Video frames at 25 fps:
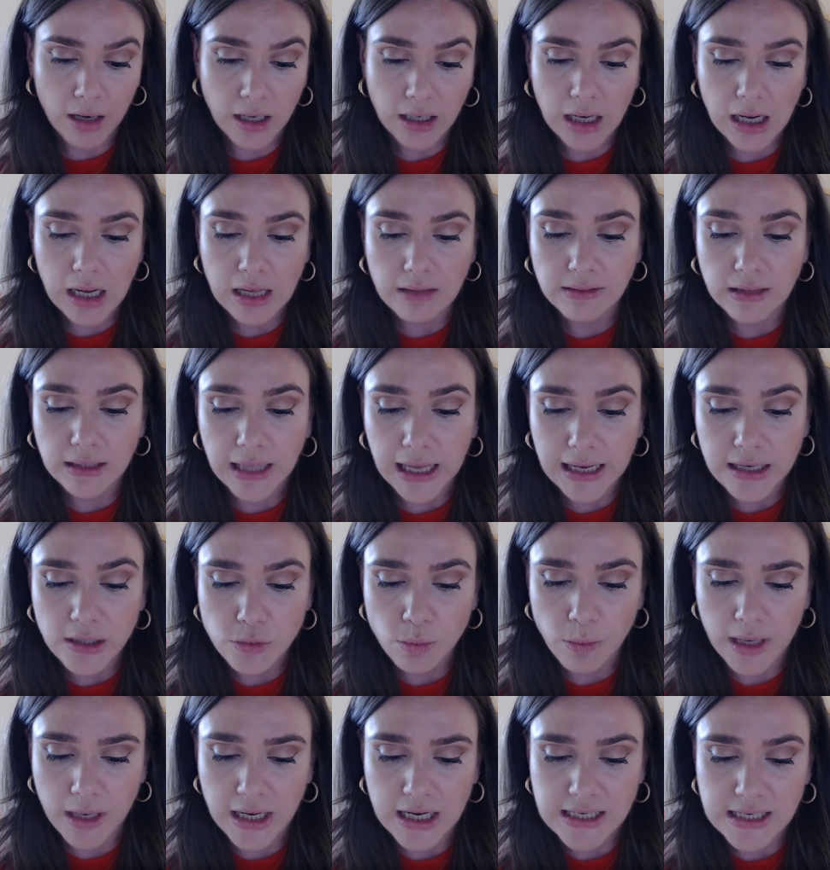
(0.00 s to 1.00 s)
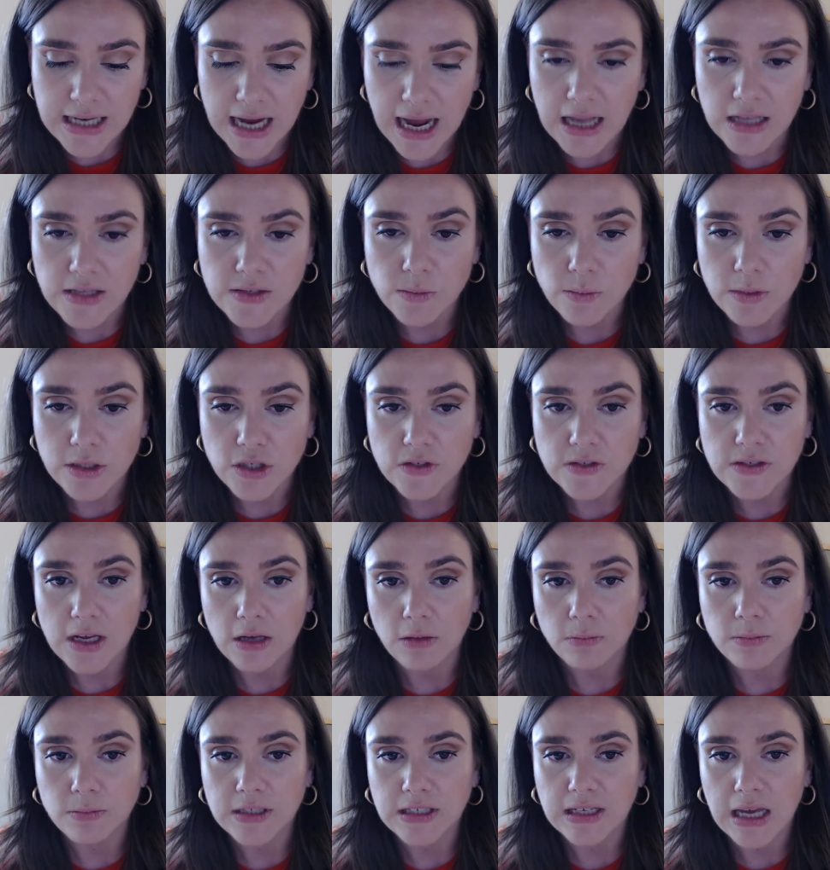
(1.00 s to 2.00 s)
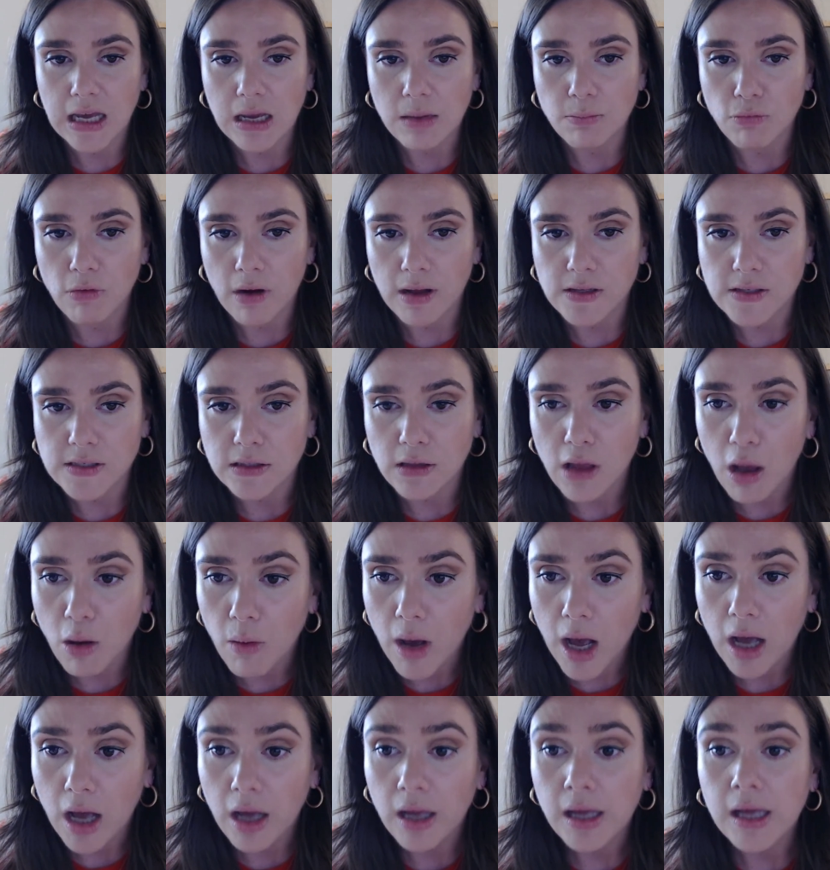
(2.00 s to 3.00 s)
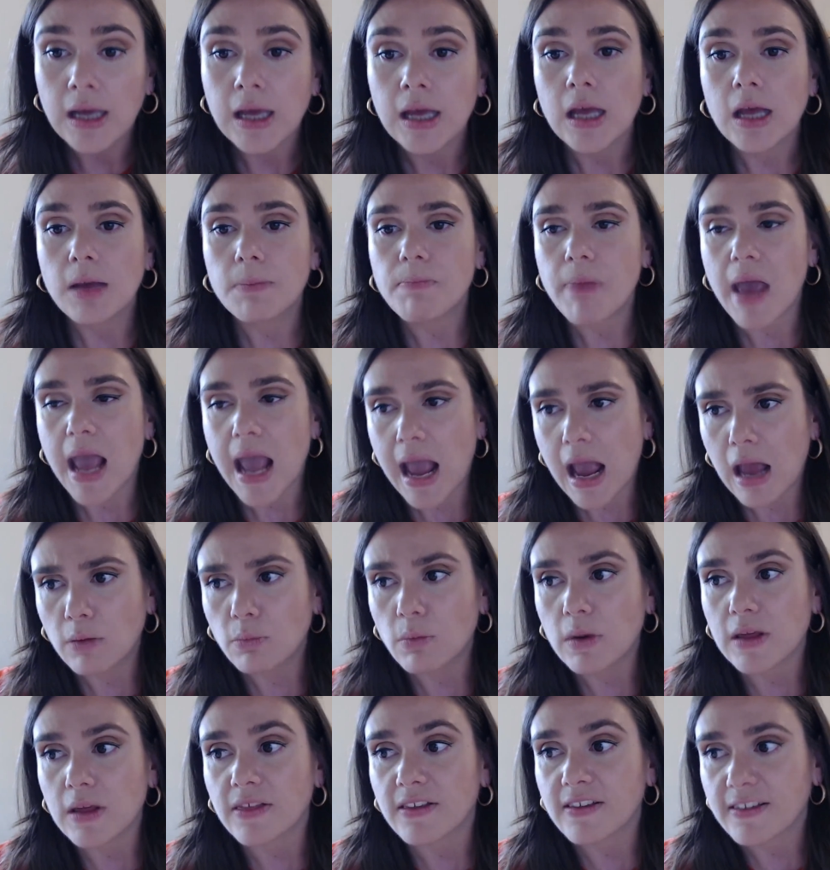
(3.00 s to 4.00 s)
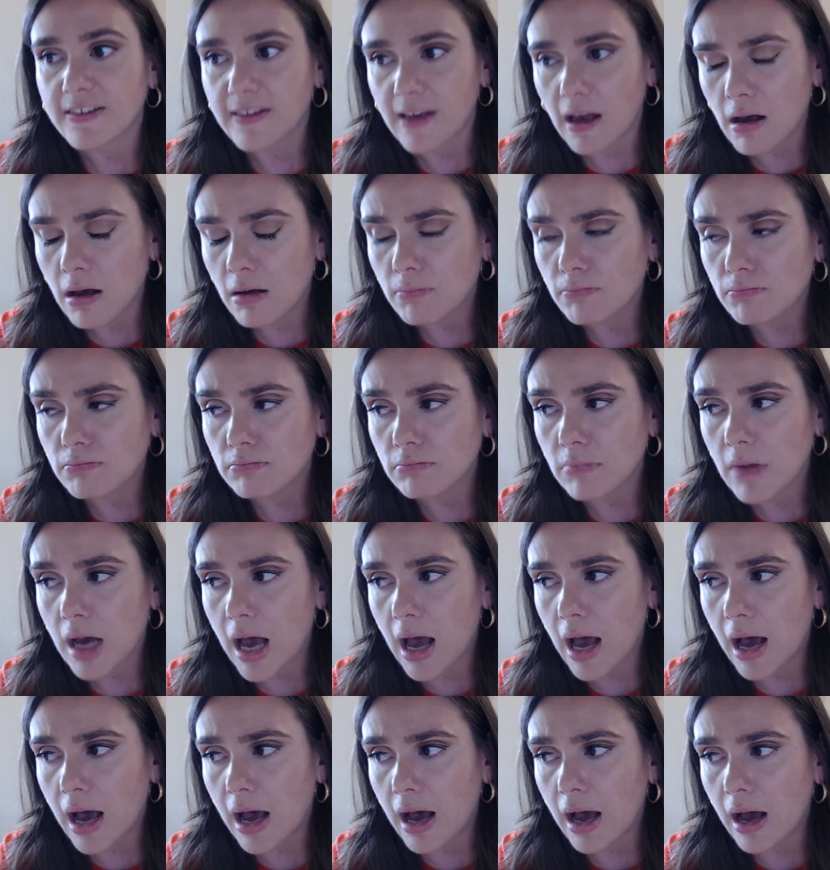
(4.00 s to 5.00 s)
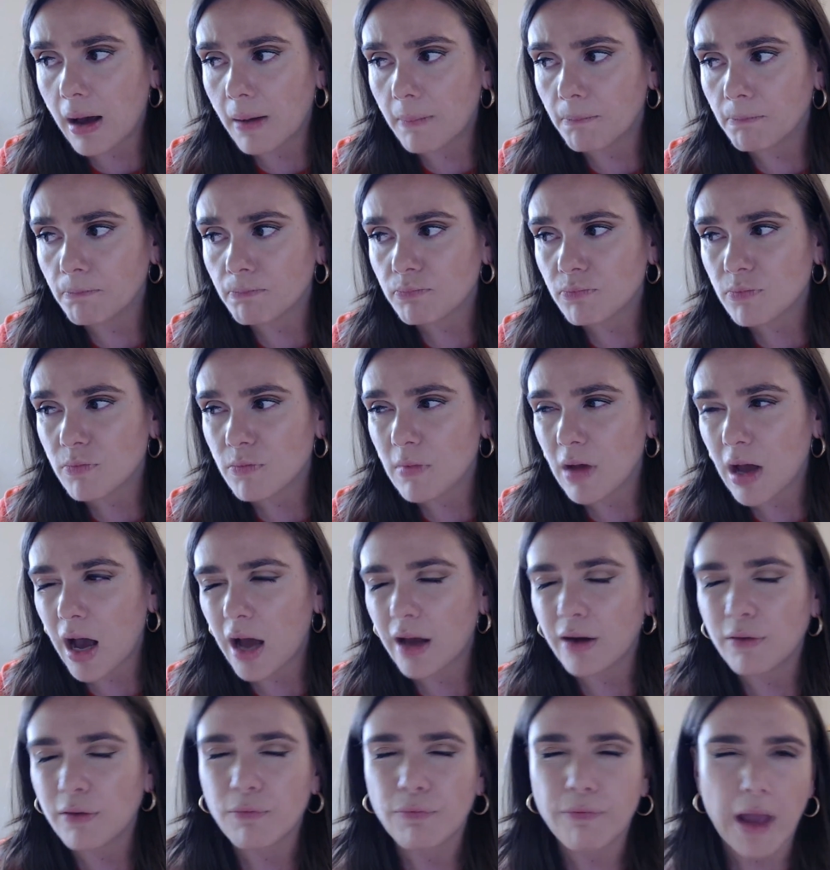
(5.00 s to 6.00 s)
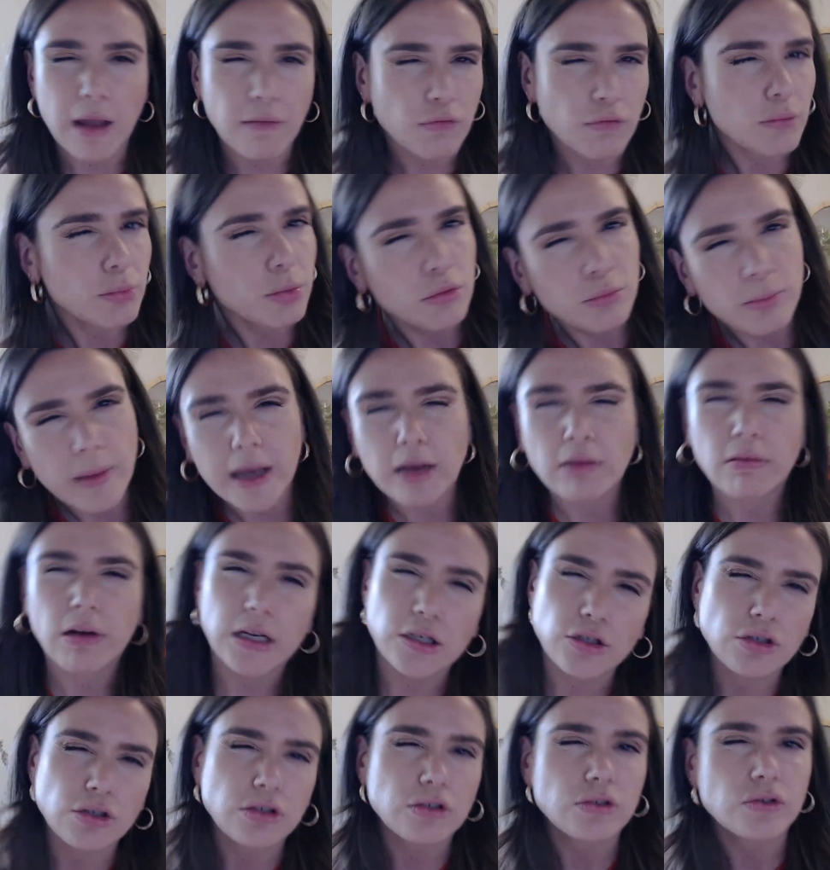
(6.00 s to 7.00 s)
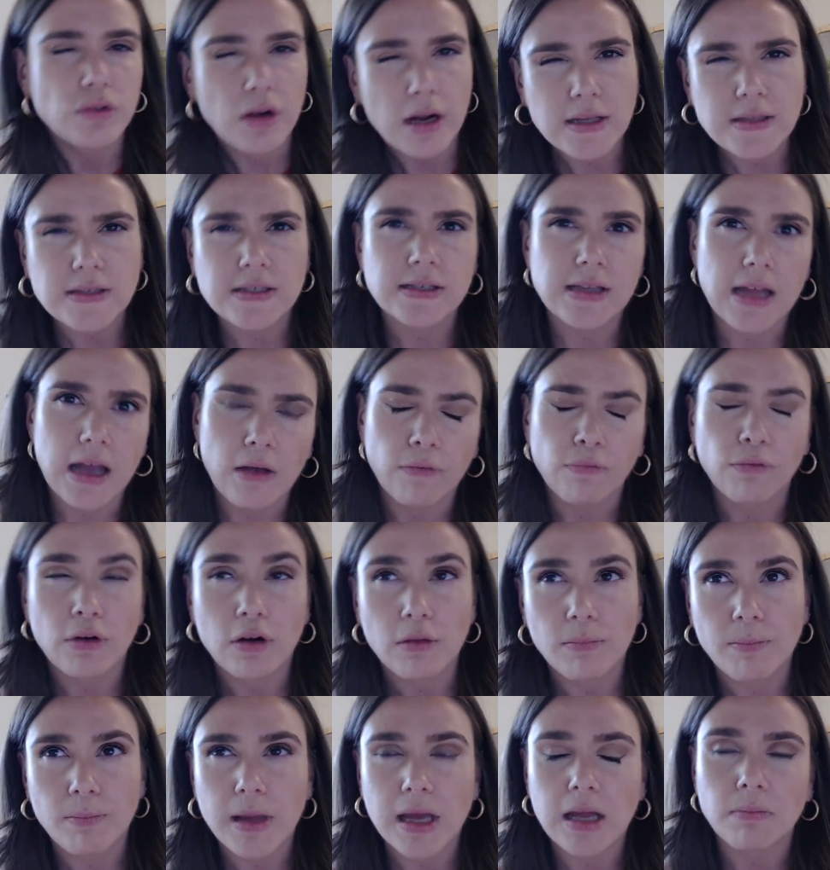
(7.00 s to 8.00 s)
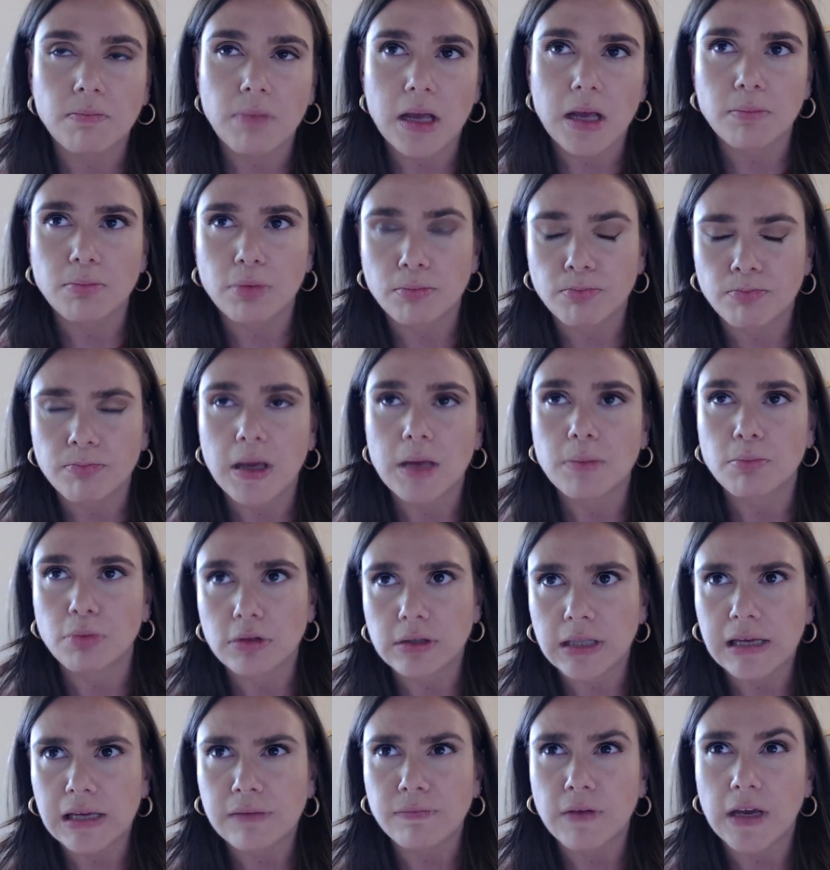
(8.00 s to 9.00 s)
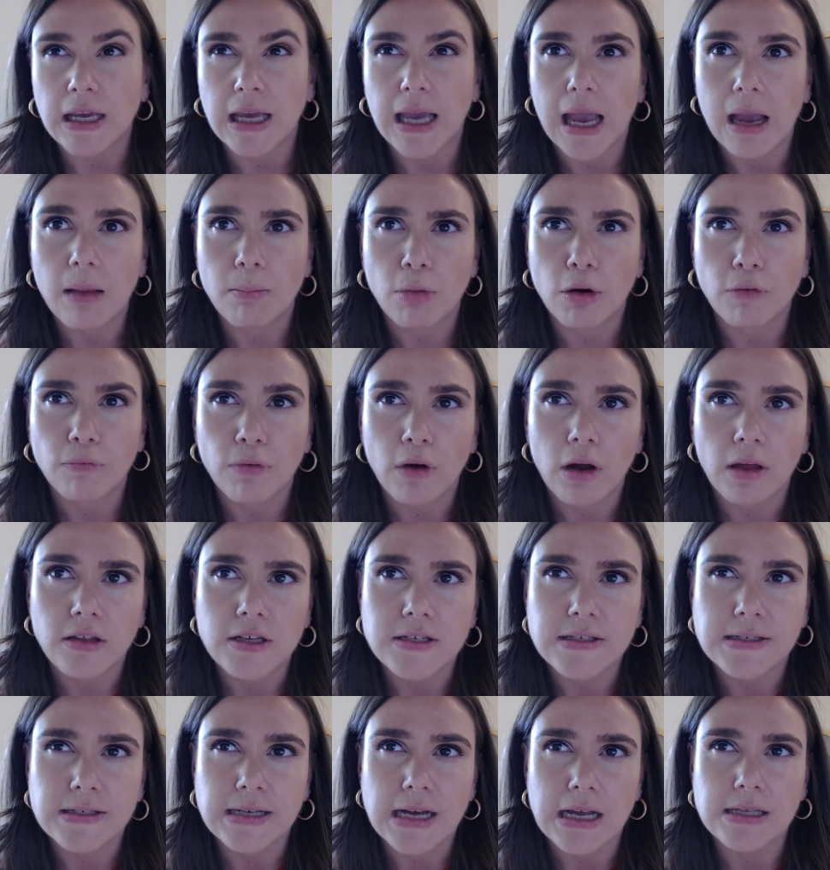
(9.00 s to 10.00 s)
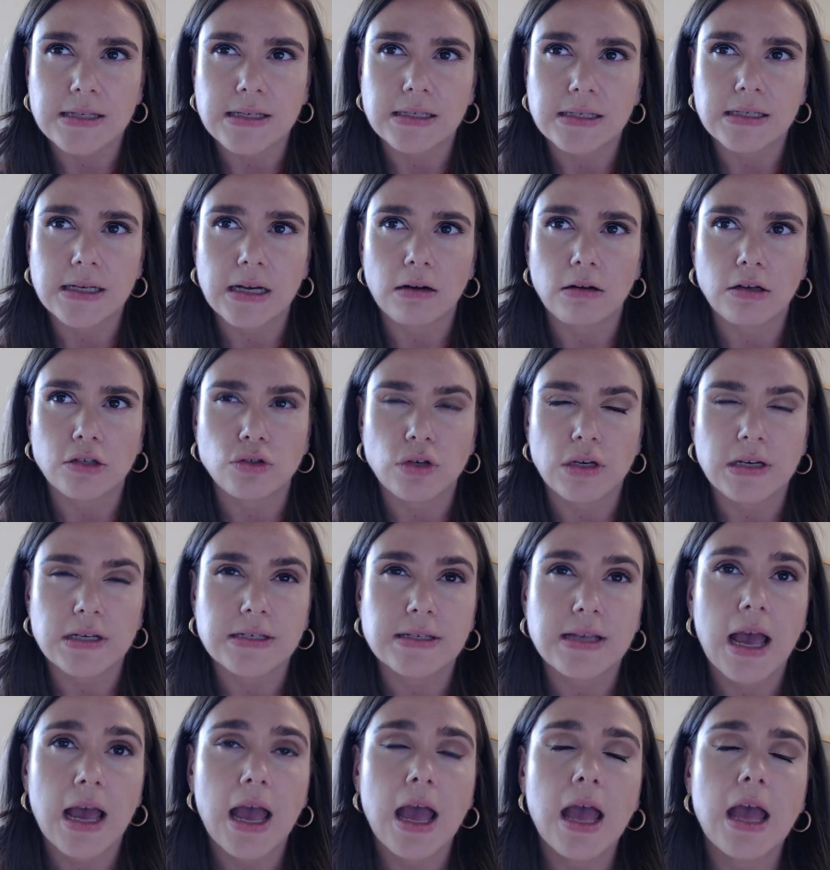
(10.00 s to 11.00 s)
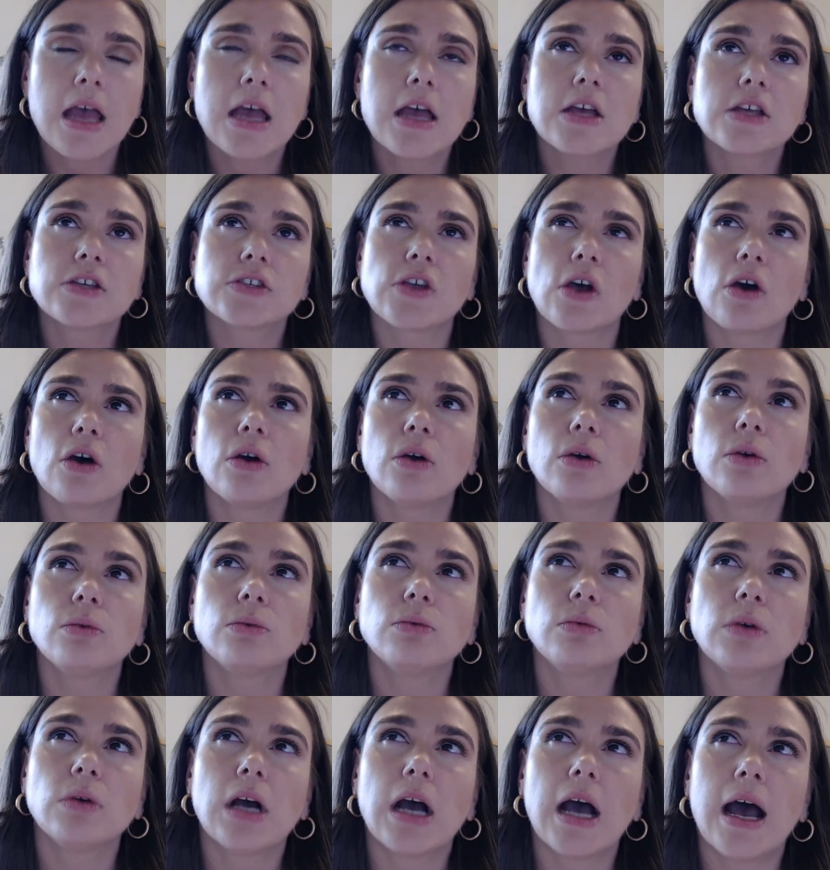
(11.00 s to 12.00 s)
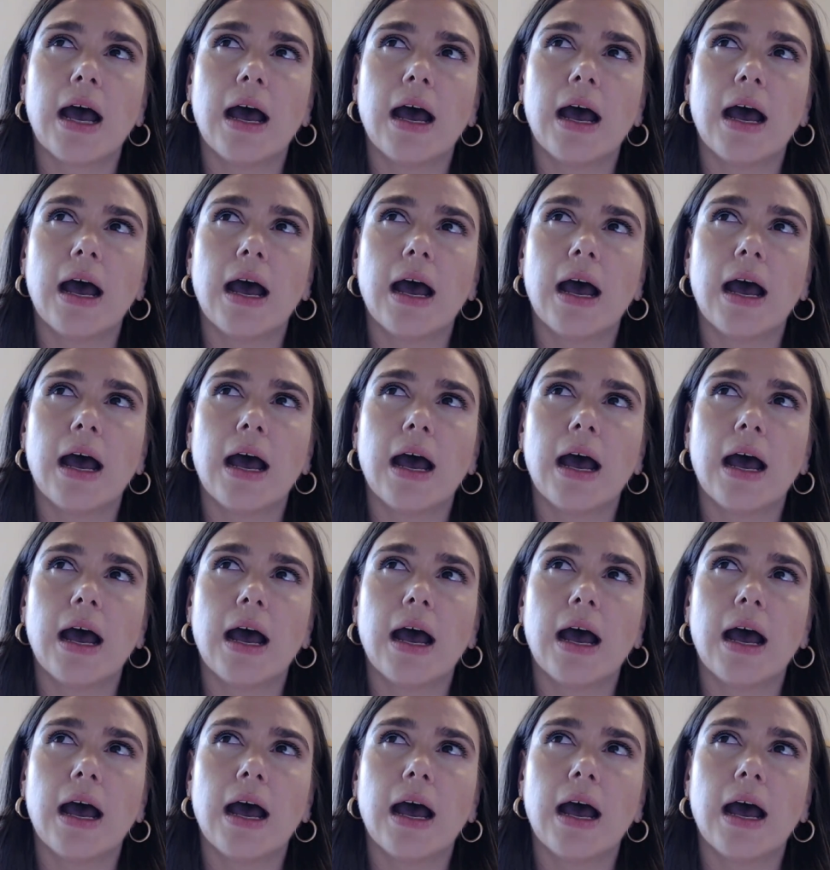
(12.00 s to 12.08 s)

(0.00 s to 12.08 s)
in the late 2010s, which has helped to keep rents lower, paired with some unfavorable migration trends there for a bit, people leaving Canberra for other states and territories. So